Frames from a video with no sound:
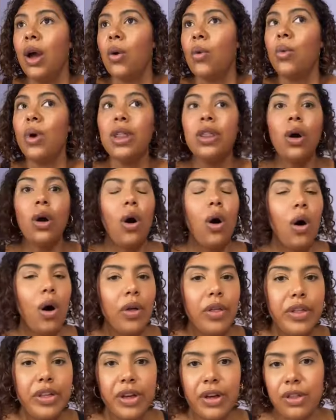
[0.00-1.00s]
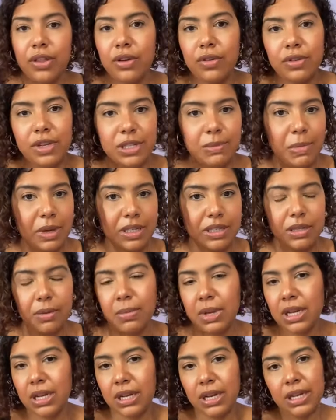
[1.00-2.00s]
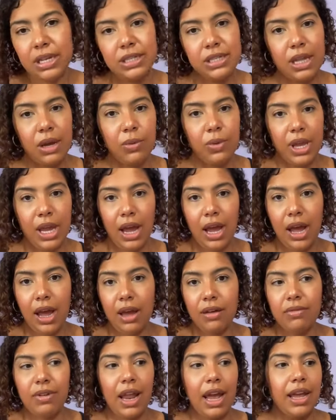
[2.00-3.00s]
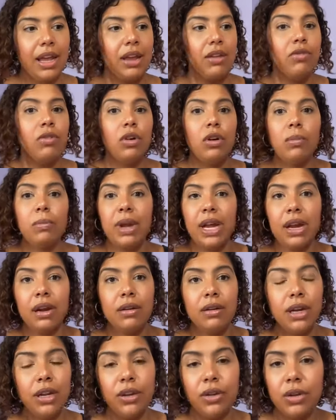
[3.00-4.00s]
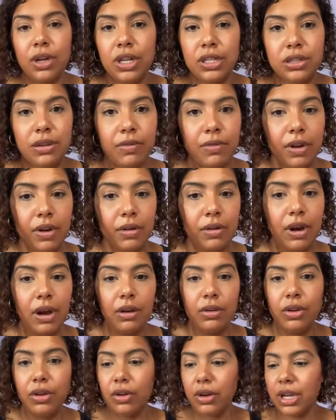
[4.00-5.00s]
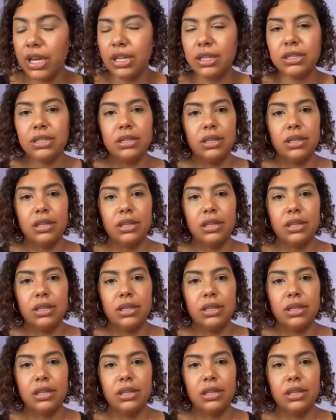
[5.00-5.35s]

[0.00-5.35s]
with all the other responsibilities that we have. Like if you're a parent, you need to figure out your kids'